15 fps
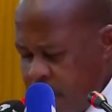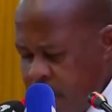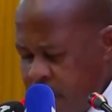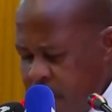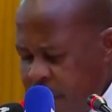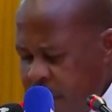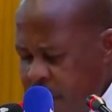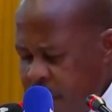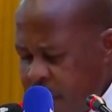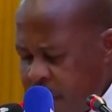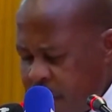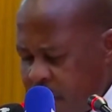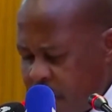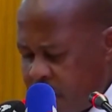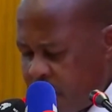The
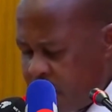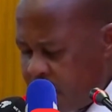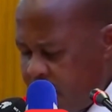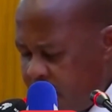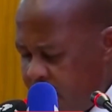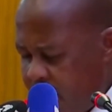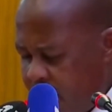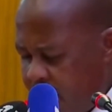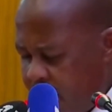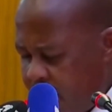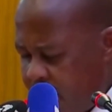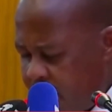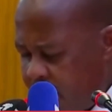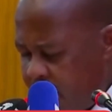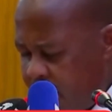evidence does not indicate that